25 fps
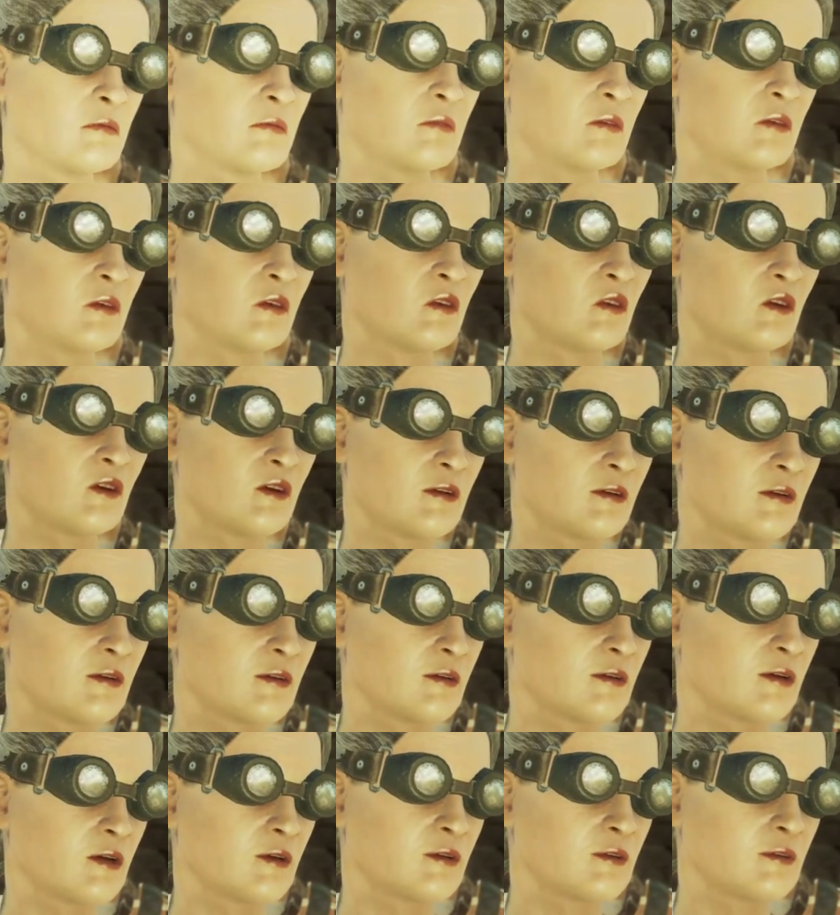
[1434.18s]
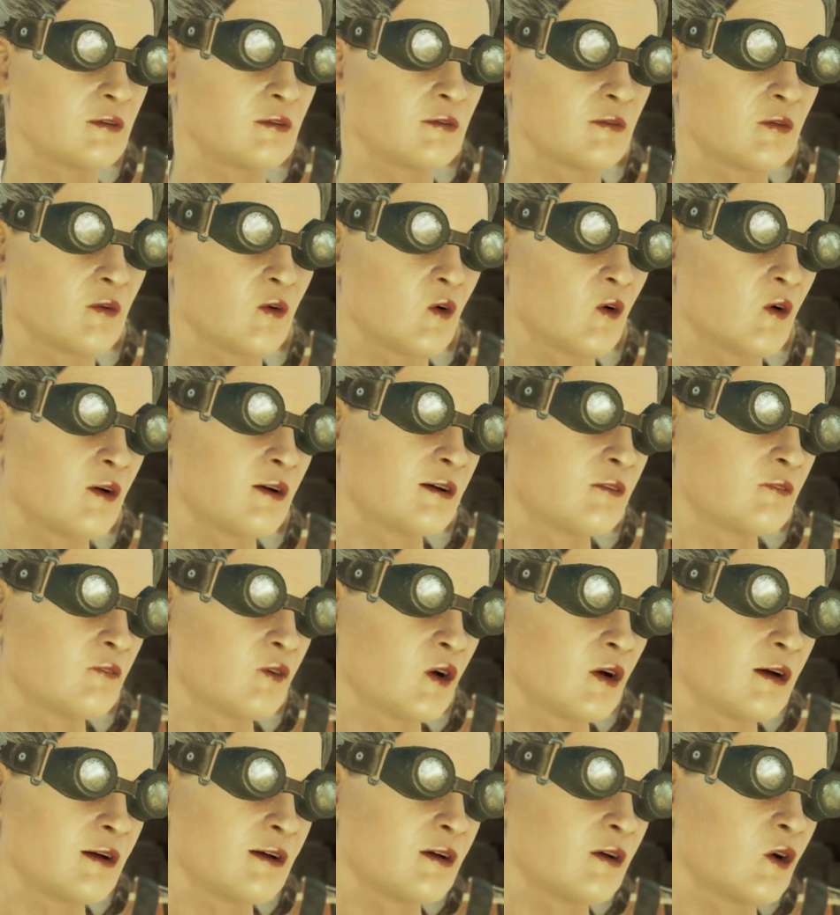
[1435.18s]
Over the years,
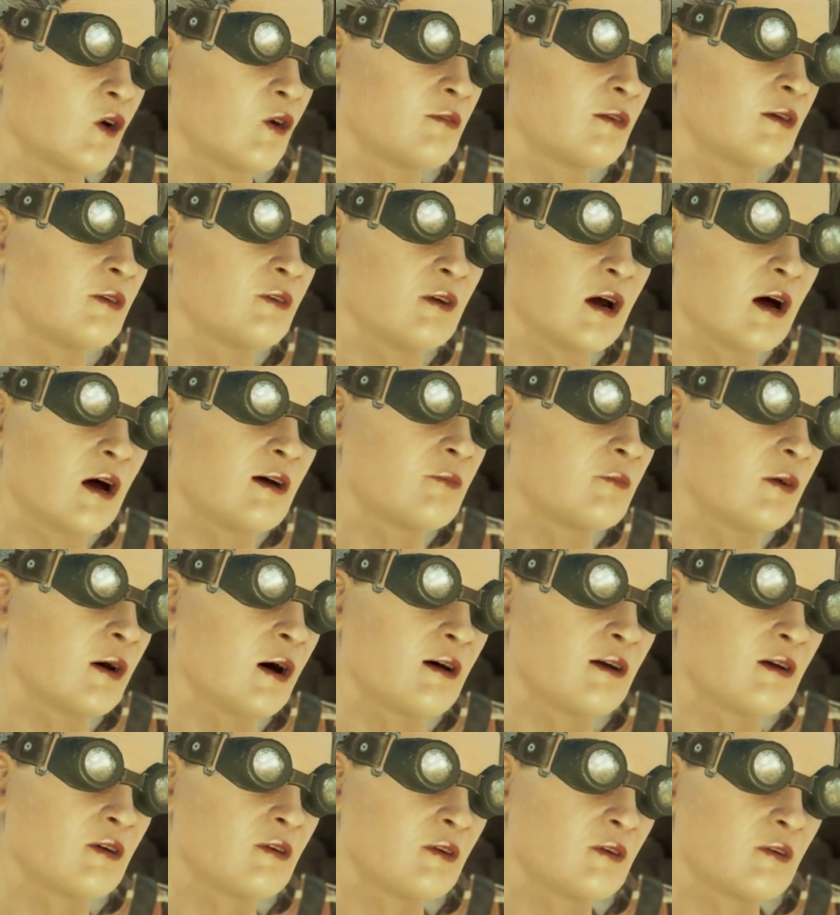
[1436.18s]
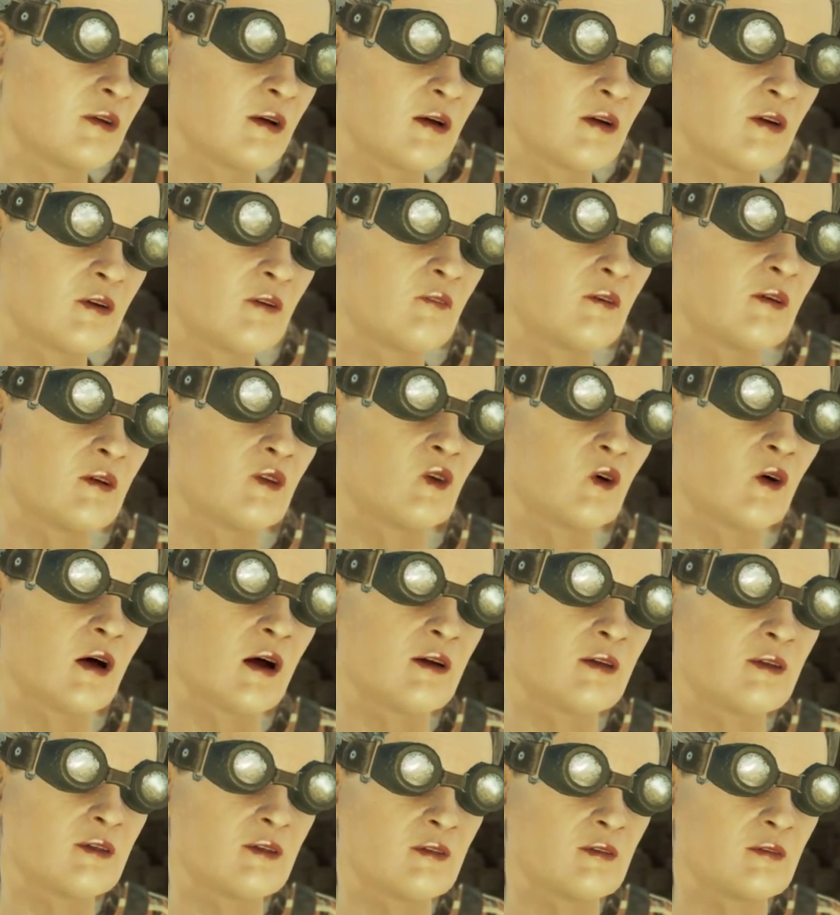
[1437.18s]
we've recruited like-minded
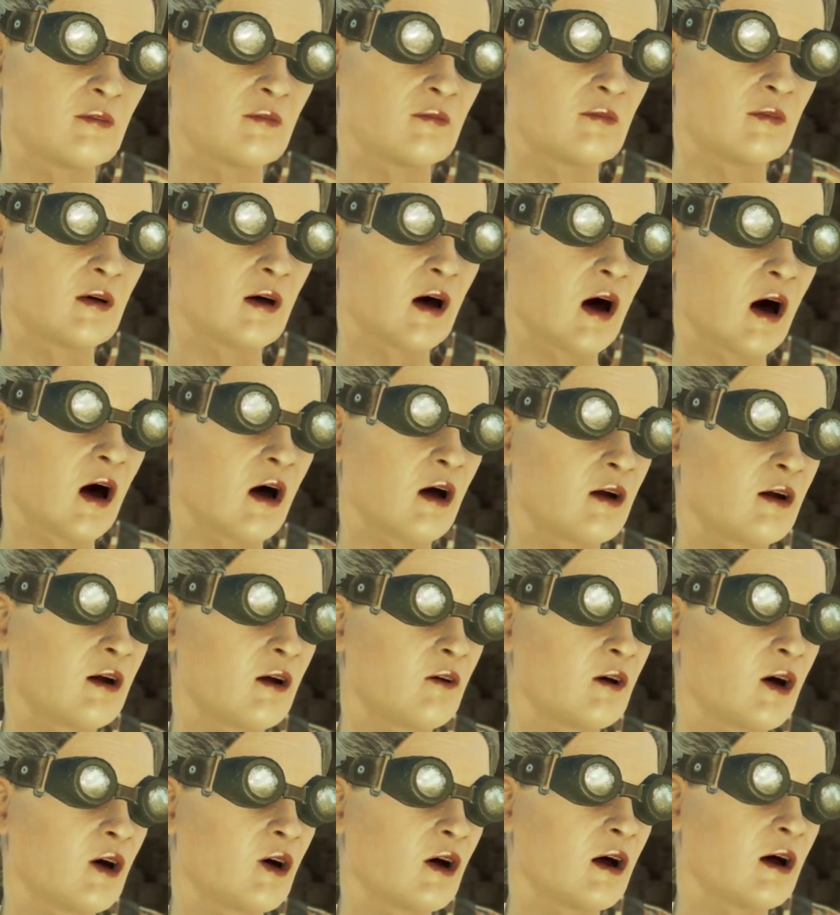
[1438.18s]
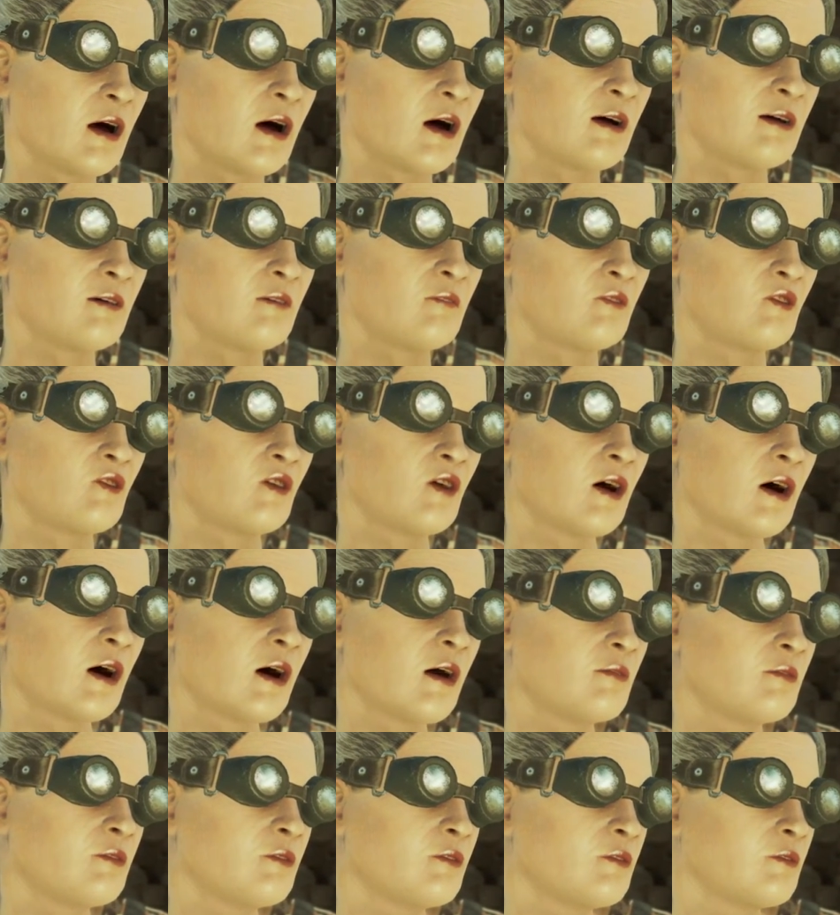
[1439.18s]
individuals, all of our lives
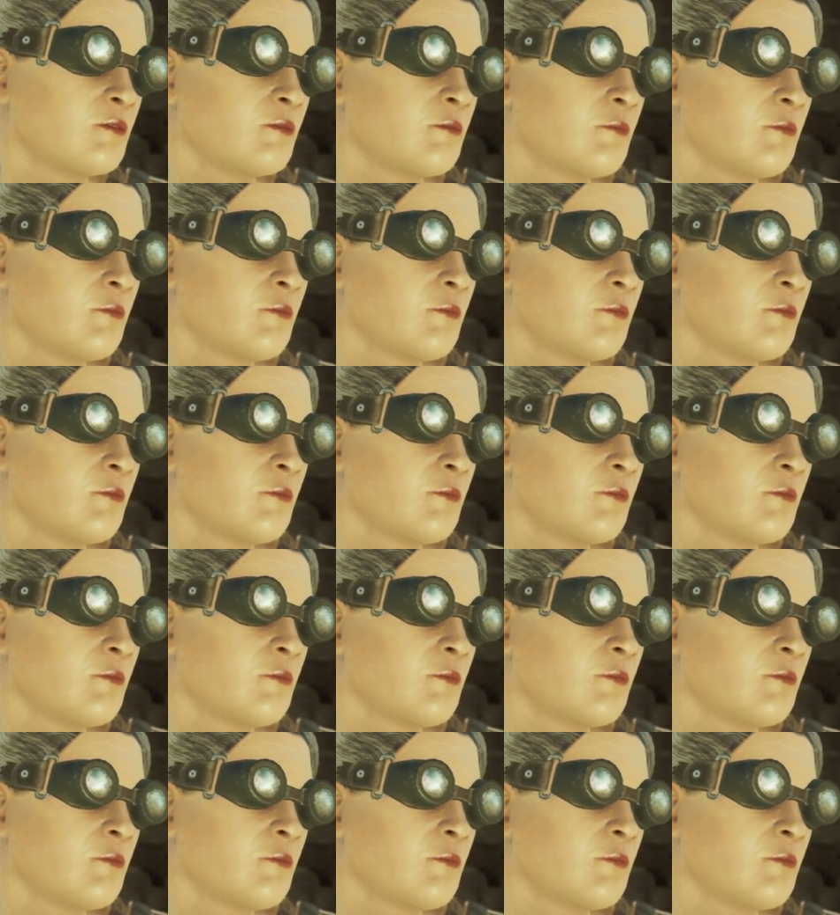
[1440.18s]
shattered